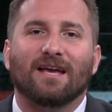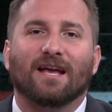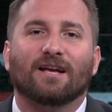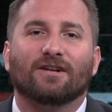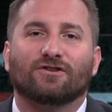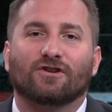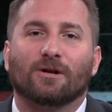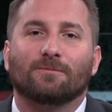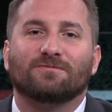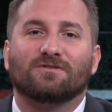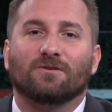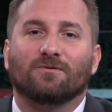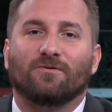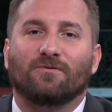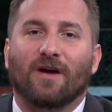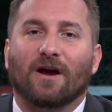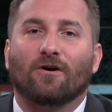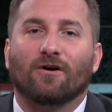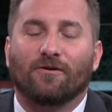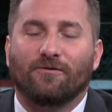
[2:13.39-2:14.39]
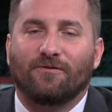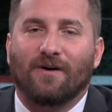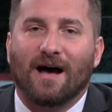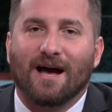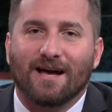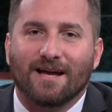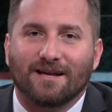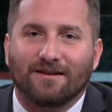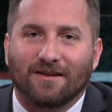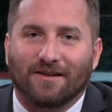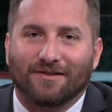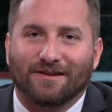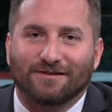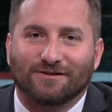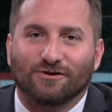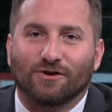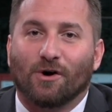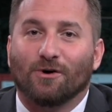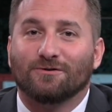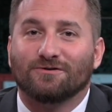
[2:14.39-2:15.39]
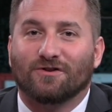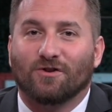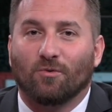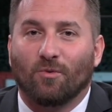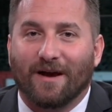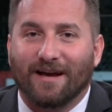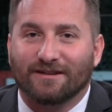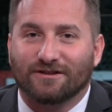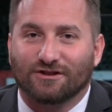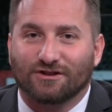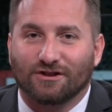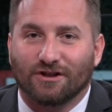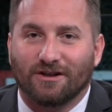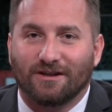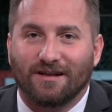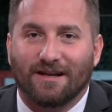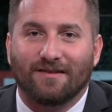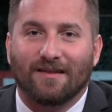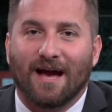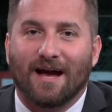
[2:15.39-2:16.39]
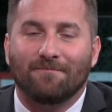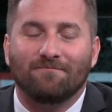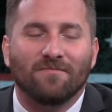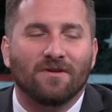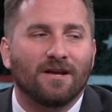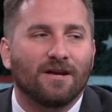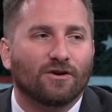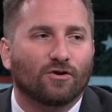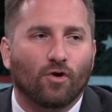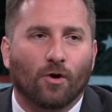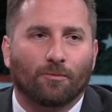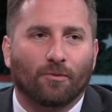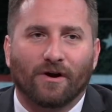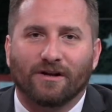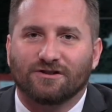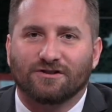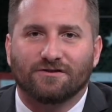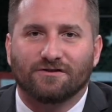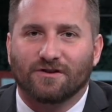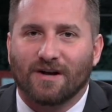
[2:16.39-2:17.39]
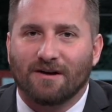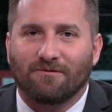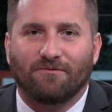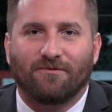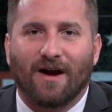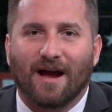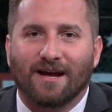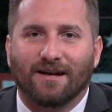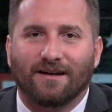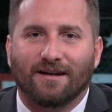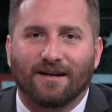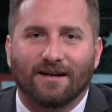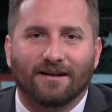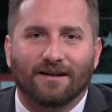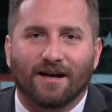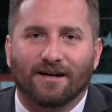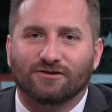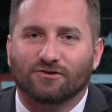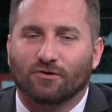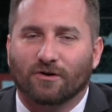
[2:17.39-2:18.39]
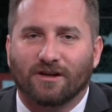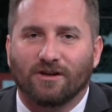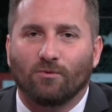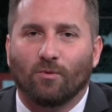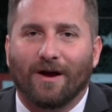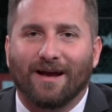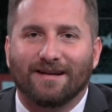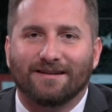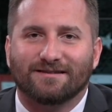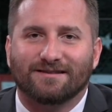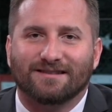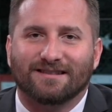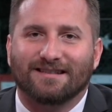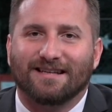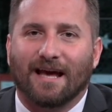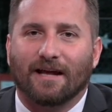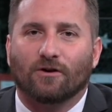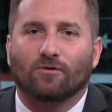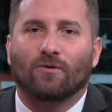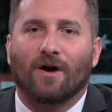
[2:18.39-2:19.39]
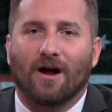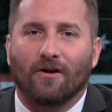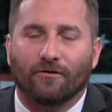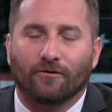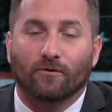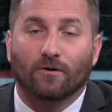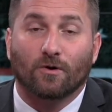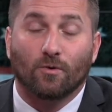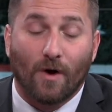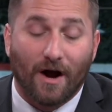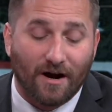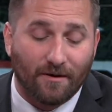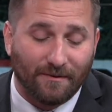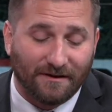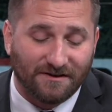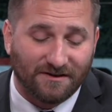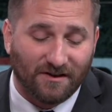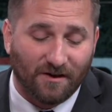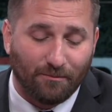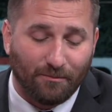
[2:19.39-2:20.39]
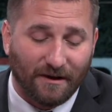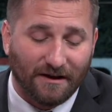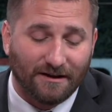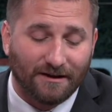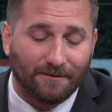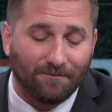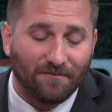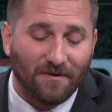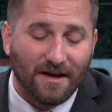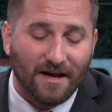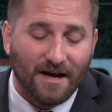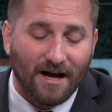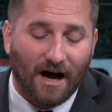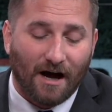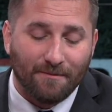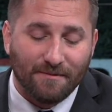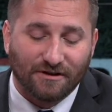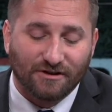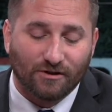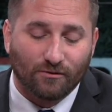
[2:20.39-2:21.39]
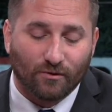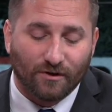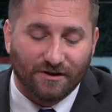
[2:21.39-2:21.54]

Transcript: In terms of verifying that this goes the way it should and that corporations are not finding tricky ways to get around the requirements in the bill, emission